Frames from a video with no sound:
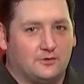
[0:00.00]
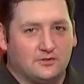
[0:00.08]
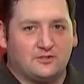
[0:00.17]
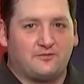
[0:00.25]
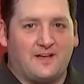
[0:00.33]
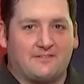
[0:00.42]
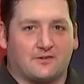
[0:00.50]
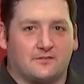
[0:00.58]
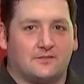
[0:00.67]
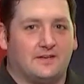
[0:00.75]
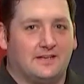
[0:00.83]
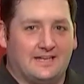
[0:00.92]
Do us a favor.
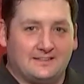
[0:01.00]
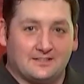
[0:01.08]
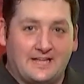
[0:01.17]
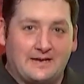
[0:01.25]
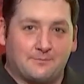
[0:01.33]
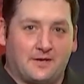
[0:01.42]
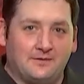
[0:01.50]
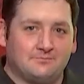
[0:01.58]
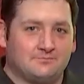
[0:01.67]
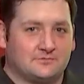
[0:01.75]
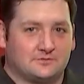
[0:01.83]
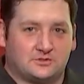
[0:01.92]
Hit the like
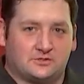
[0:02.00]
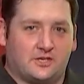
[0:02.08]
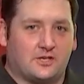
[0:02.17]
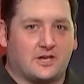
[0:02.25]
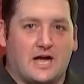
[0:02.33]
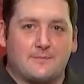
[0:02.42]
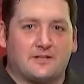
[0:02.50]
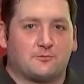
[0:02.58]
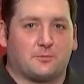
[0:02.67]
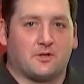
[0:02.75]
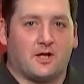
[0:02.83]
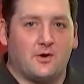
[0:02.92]
button, share your comments
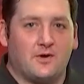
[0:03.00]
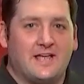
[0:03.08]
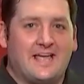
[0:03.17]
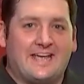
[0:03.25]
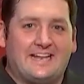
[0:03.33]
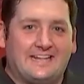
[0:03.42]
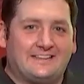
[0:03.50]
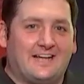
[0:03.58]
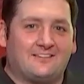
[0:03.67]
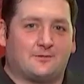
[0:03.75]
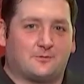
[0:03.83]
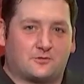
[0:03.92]
below, and hit
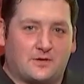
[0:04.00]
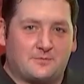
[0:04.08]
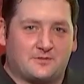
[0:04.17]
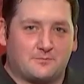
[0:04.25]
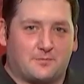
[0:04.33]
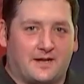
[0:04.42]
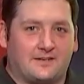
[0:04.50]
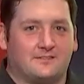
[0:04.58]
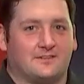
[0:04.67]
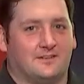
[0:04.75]
that subscription button